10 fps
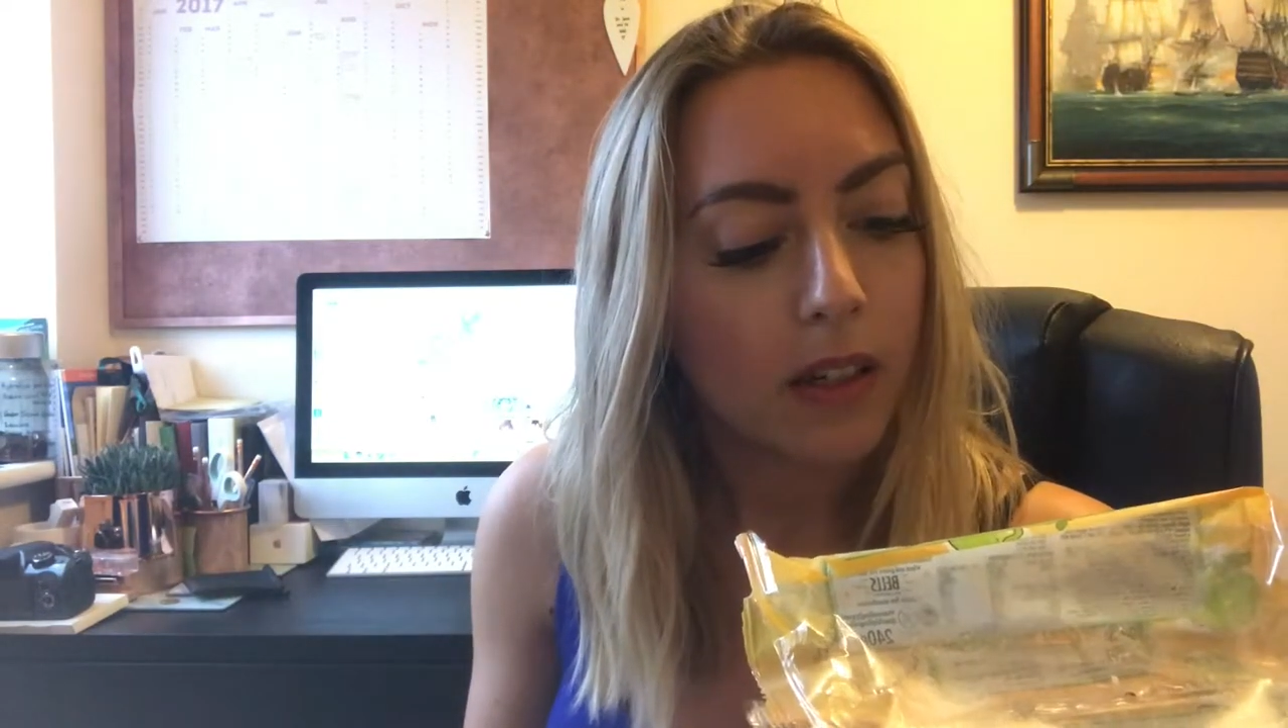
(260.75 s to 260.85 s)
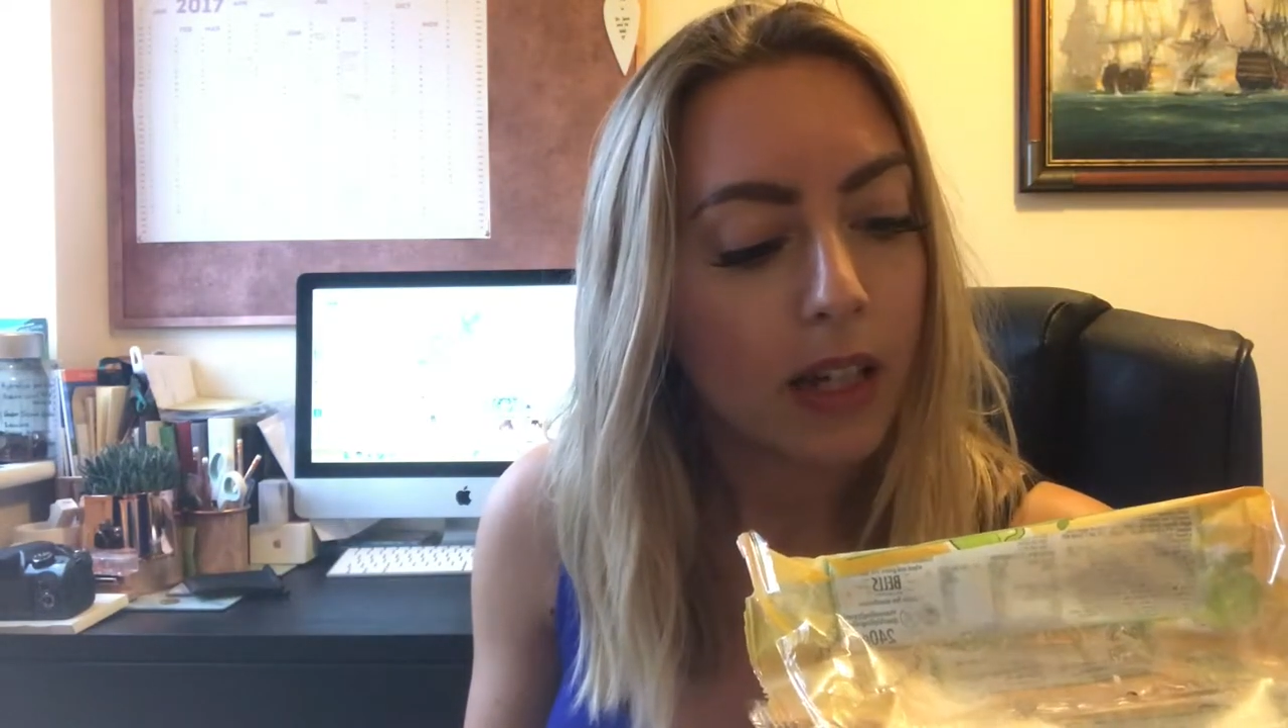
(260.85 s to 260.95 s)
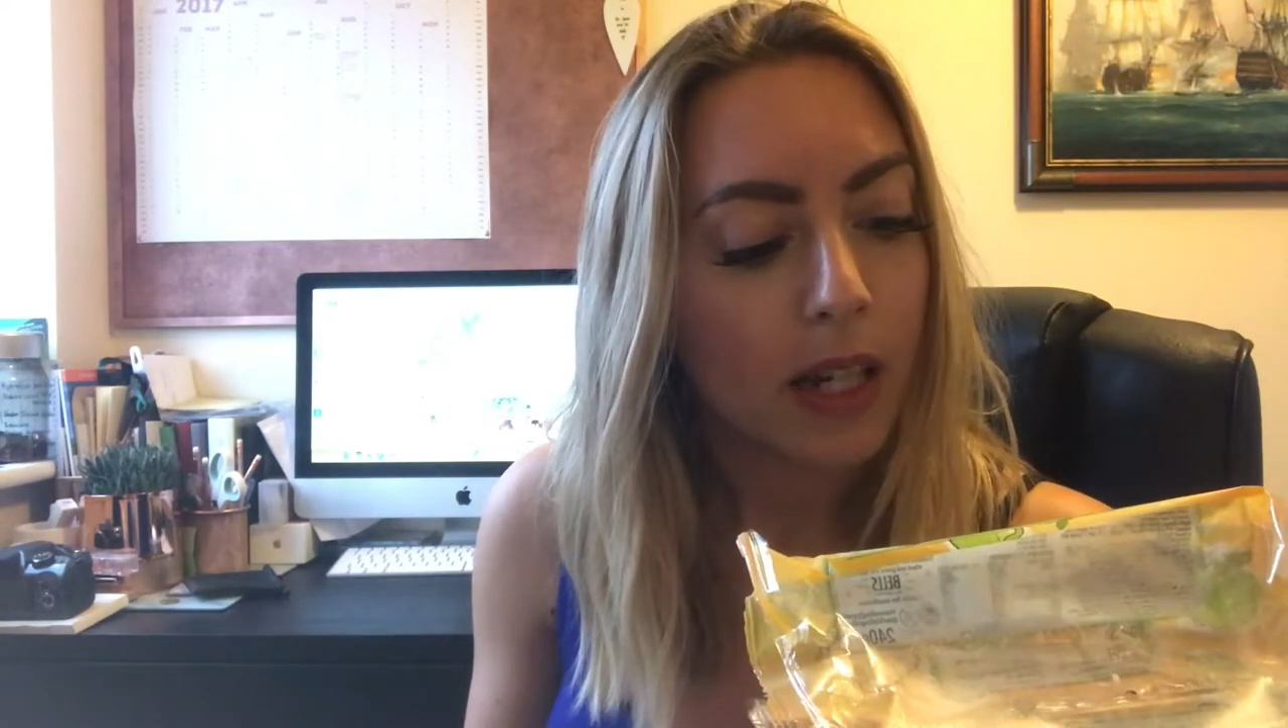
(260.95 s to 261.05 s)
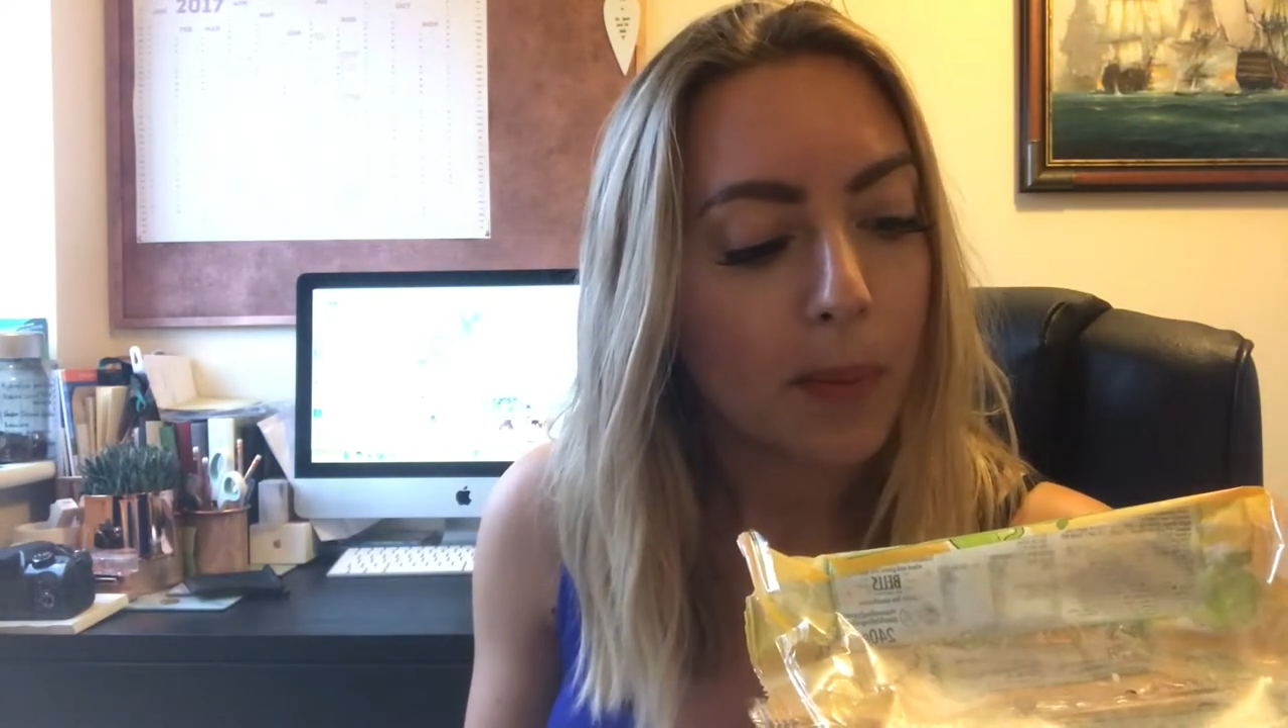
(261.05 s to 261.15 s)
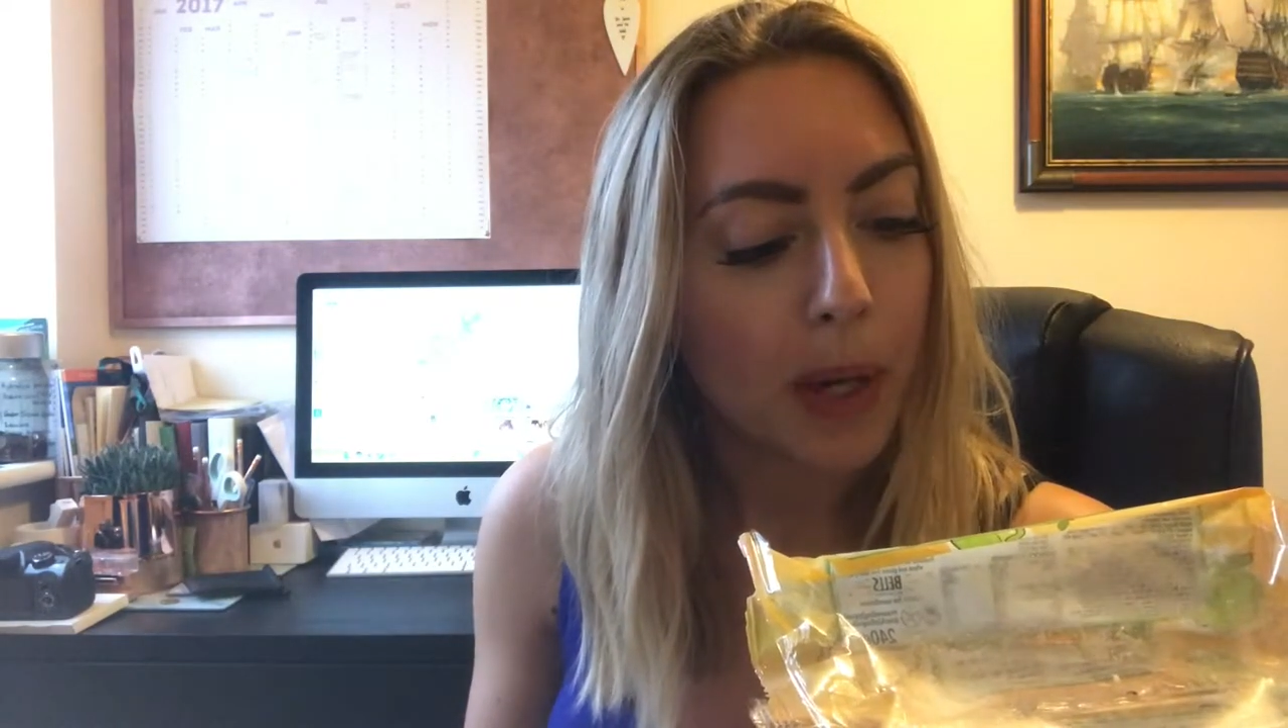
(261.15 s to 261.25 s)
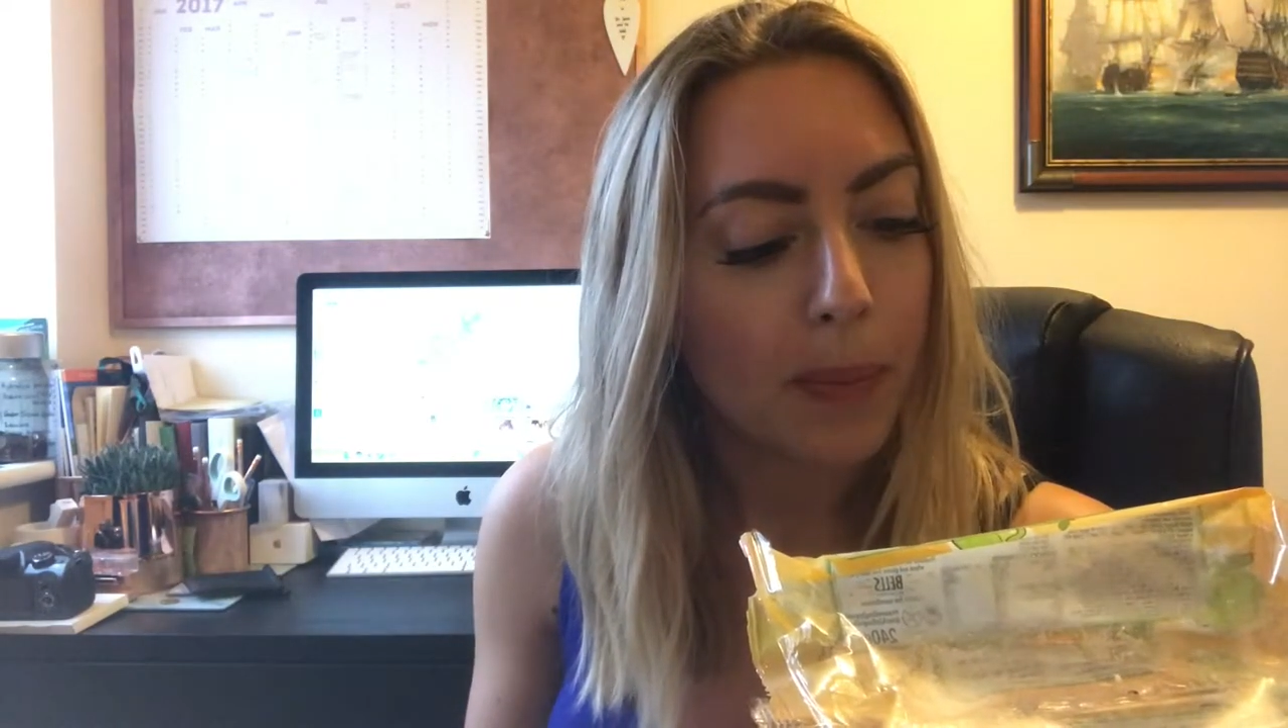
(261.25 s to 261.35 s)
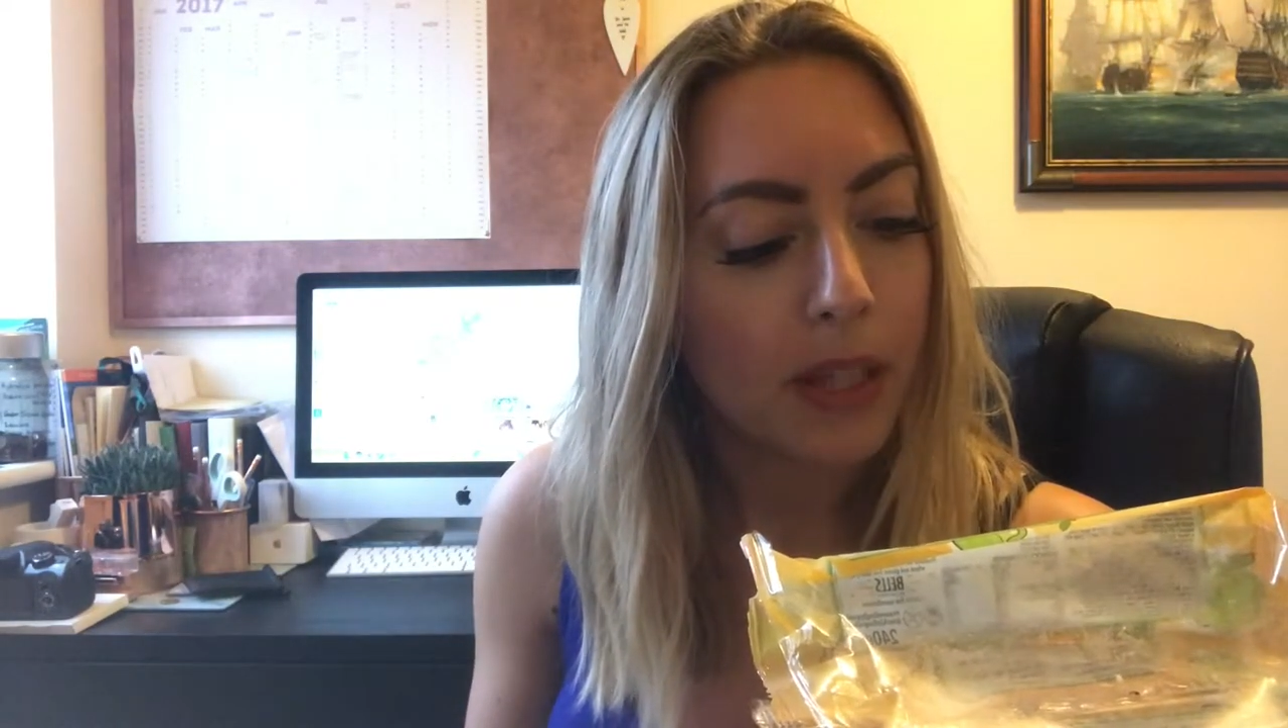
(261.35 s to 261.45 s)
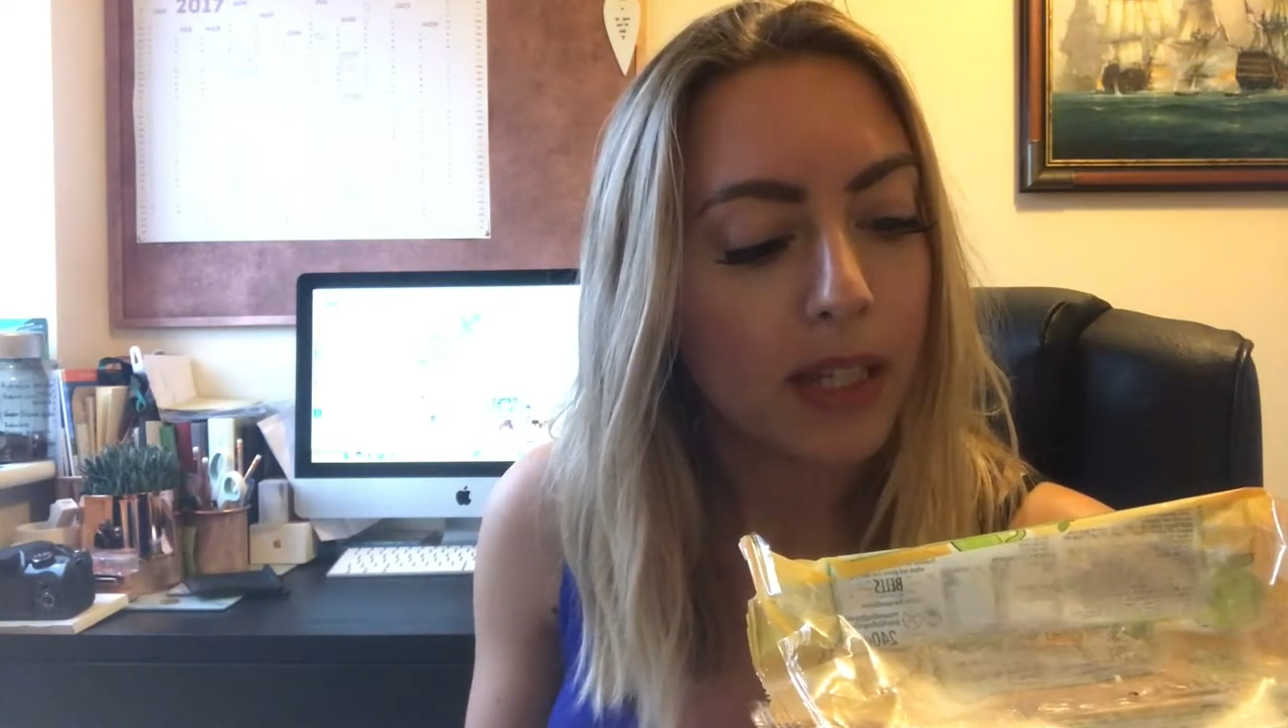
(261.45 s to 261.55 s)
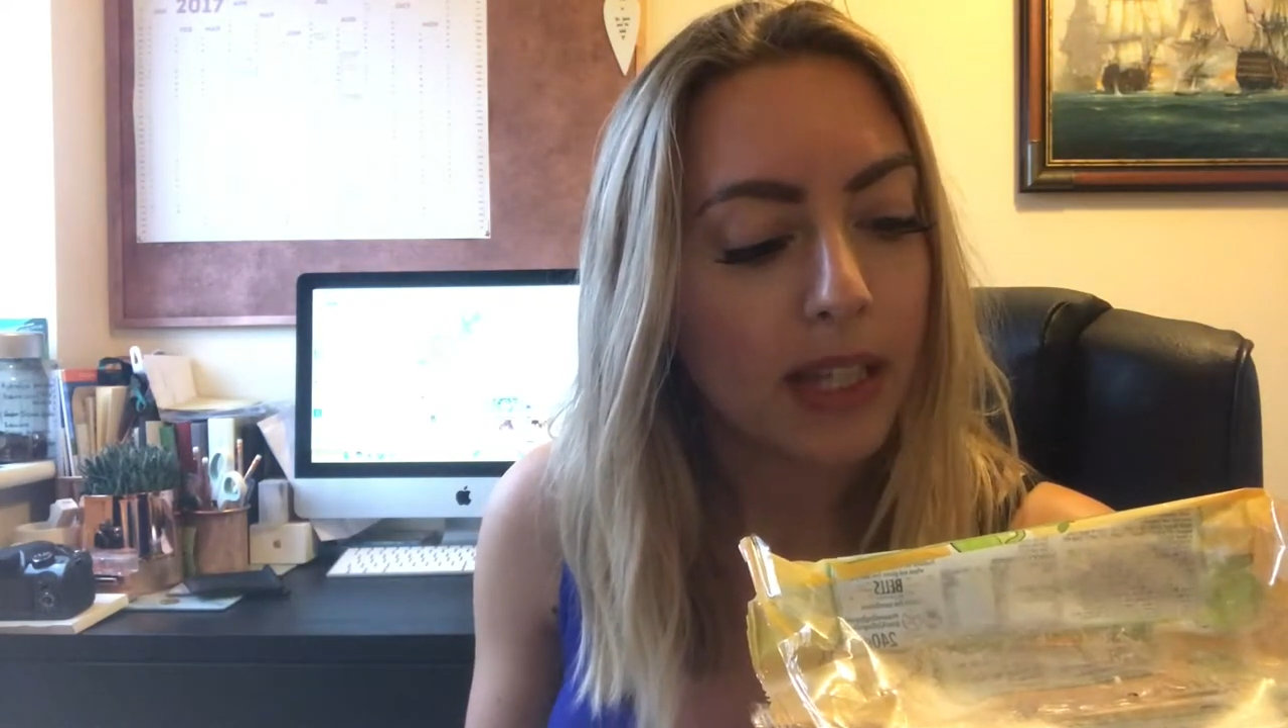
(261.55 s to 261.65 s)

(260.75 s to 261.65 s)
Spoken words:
and it might be the